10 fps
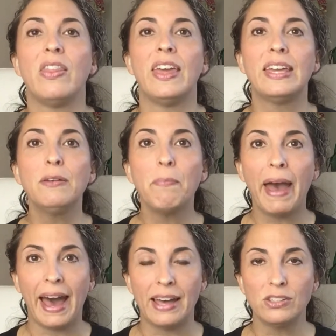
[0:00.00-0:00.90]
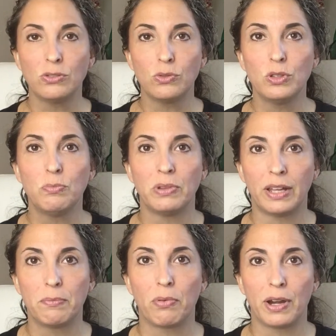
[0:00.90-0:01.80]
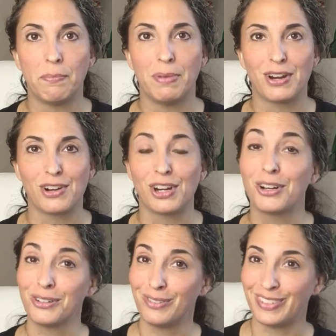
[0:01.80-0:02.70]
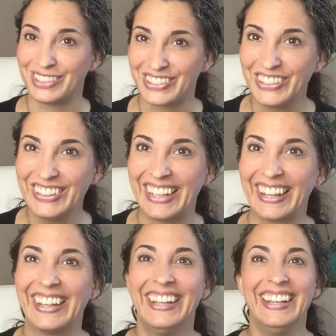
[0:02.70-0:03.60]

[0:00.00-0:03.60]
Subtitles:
they can pass through the blood-brain barrier, which is a good thing.